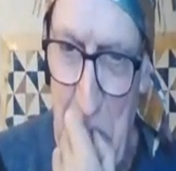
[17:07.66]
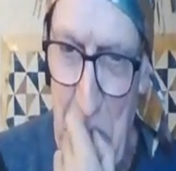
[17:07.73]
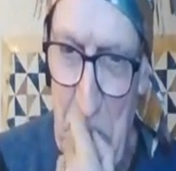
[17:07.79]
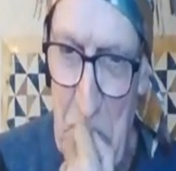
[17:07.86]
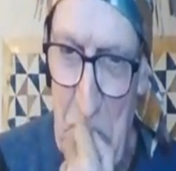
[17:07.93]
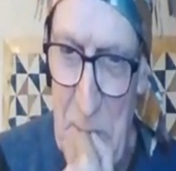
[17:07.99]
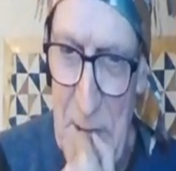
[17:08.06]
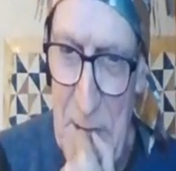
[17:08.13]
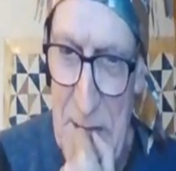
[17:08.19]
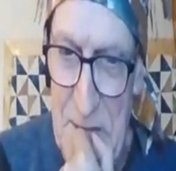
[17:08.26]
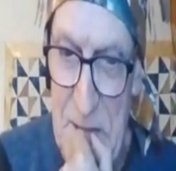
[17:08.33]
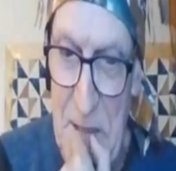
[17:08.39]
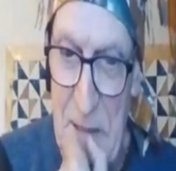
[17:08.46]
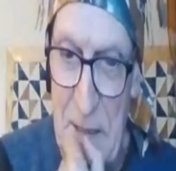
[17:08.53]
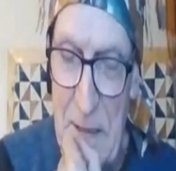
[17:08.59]
it's
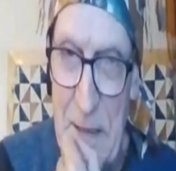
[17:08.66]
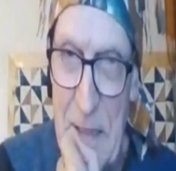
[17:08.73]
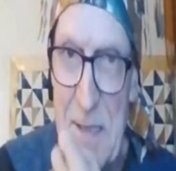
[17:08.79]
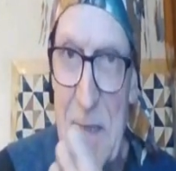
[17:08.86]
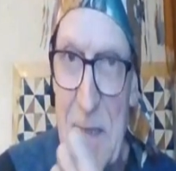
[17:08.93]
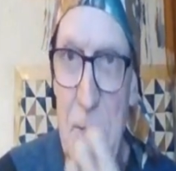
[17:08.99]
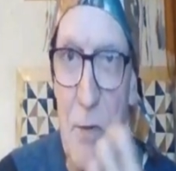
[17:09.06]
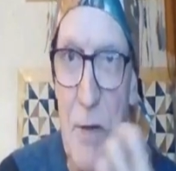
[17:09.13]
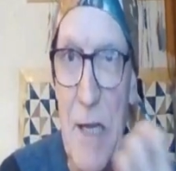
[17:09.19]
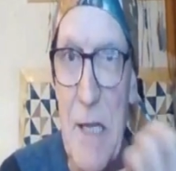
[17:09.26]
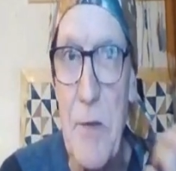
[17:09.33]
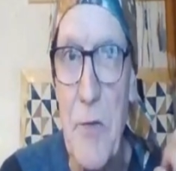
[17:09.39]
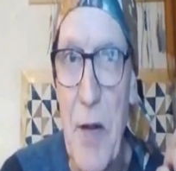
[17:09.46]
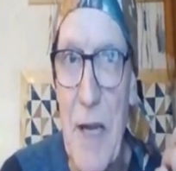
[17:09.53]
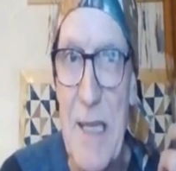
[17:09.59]
the historic
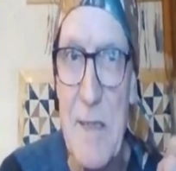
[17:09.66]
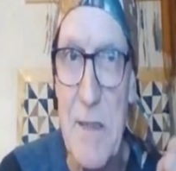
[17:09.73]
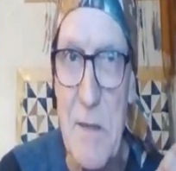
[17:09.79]
treason